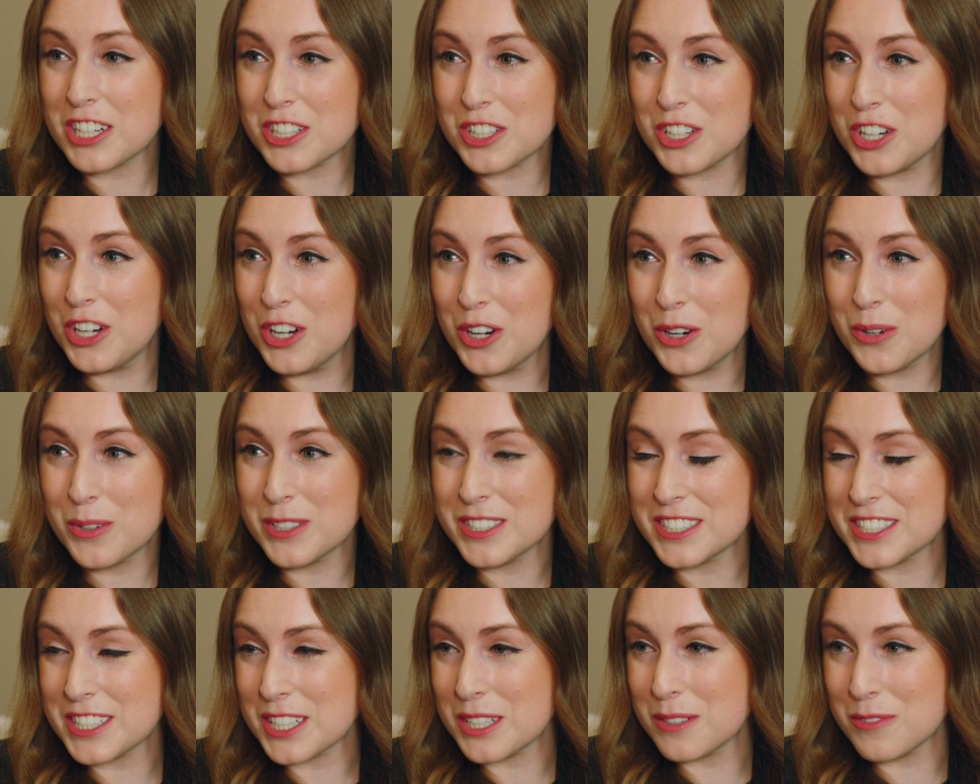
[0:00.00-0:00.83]
.co
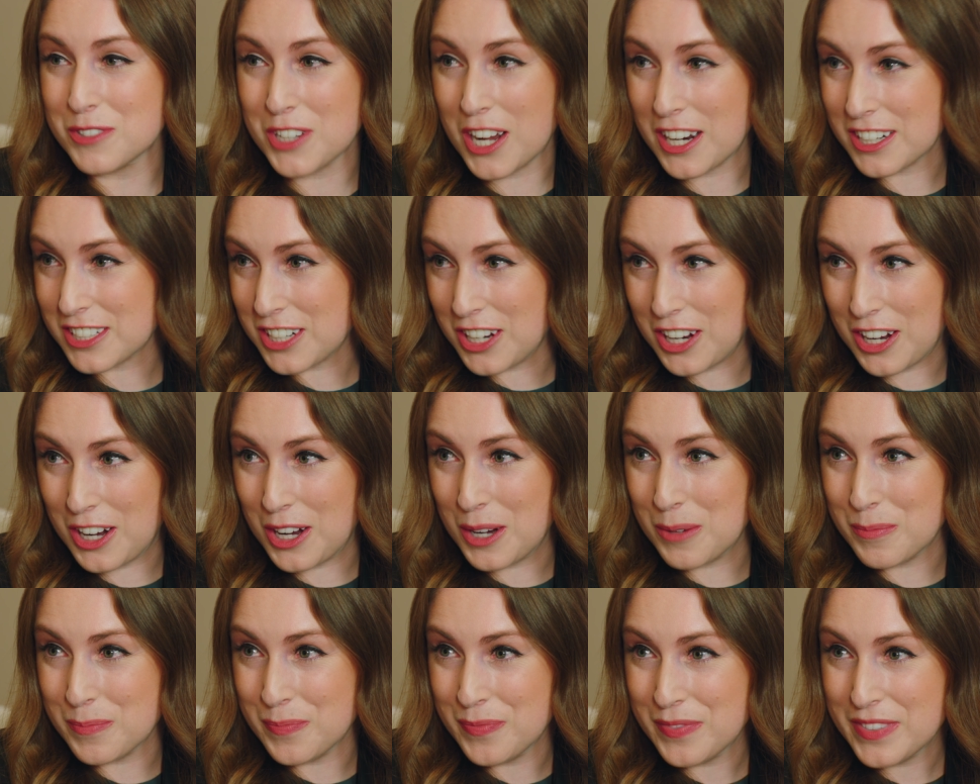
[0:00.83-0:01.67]
instead of
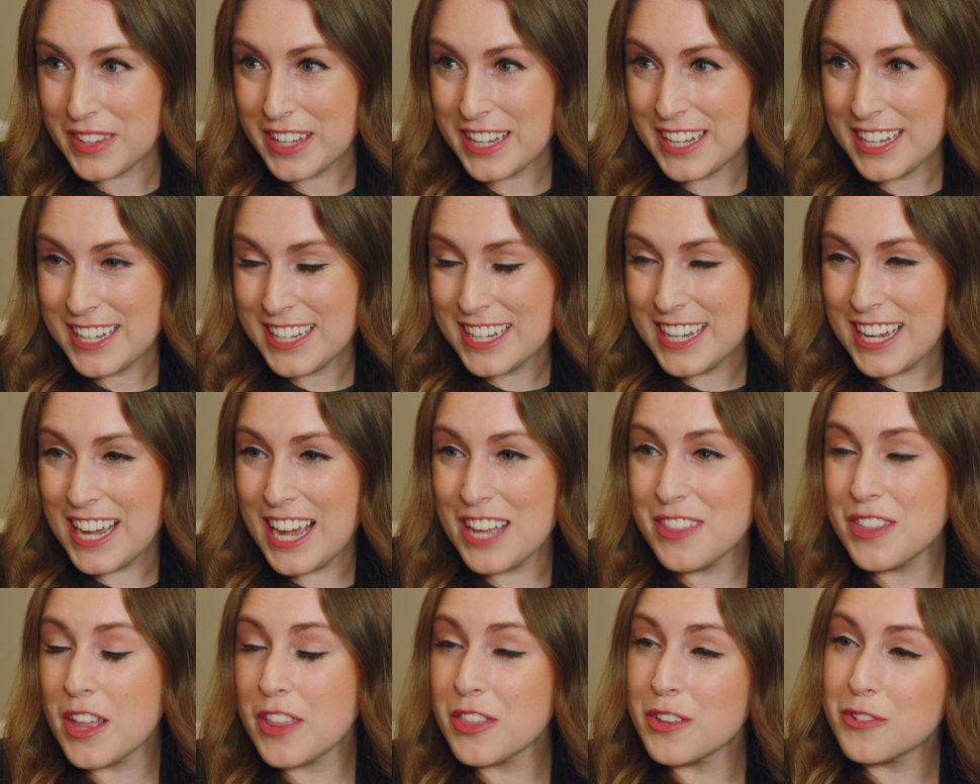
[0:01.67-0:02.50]
.com.
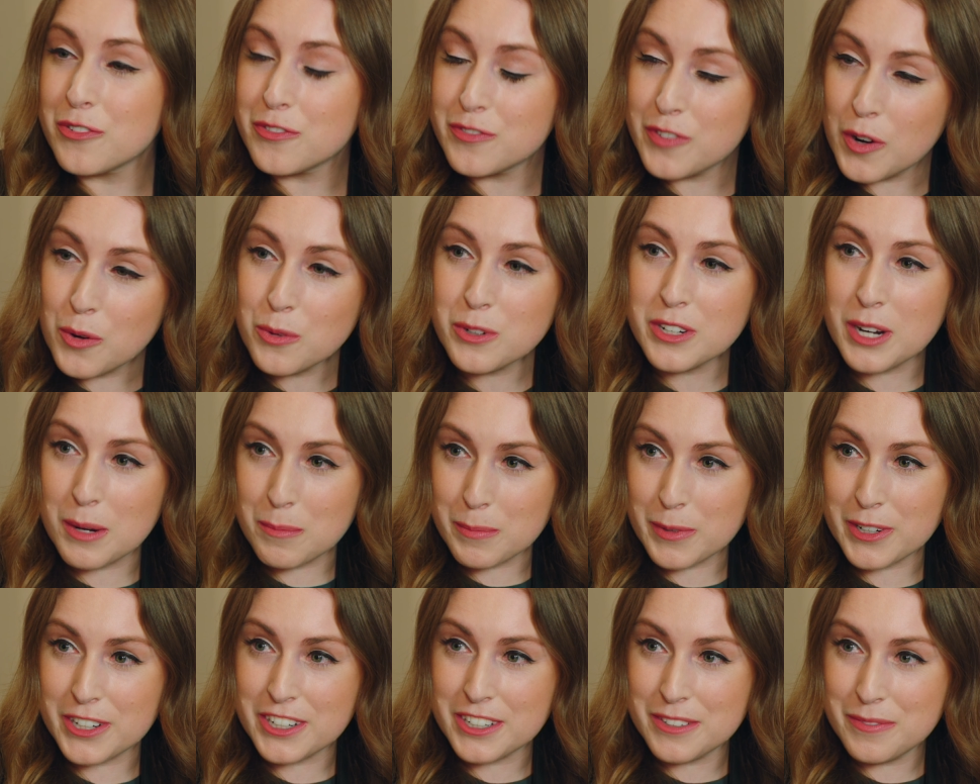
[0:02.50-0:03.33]
And then the phone
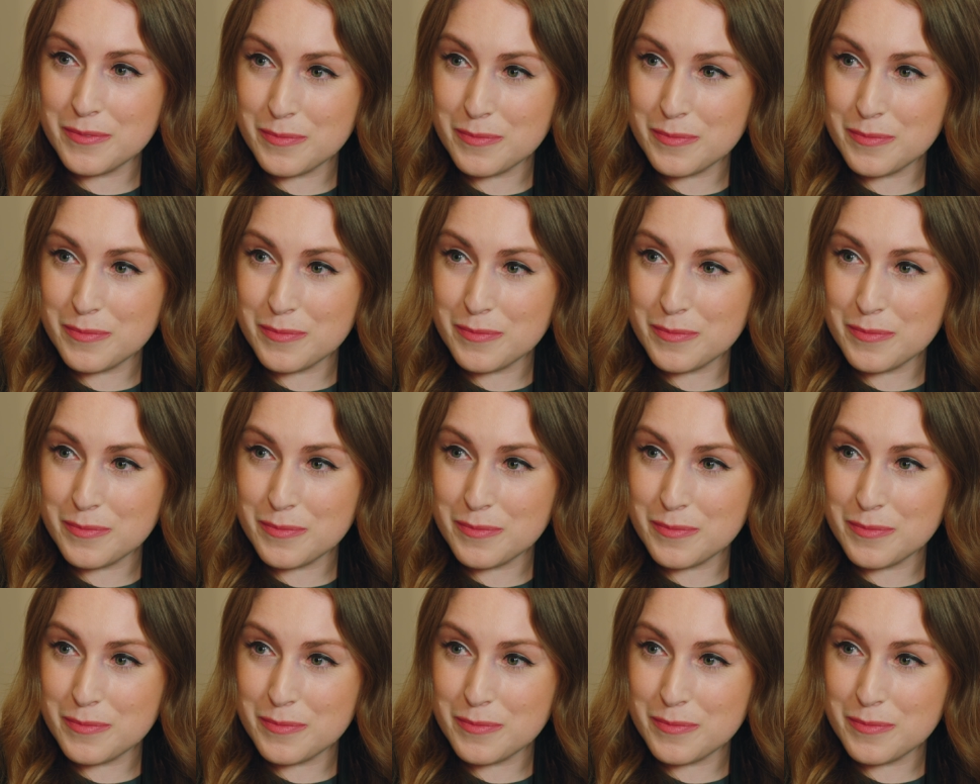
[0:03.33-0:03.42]
number,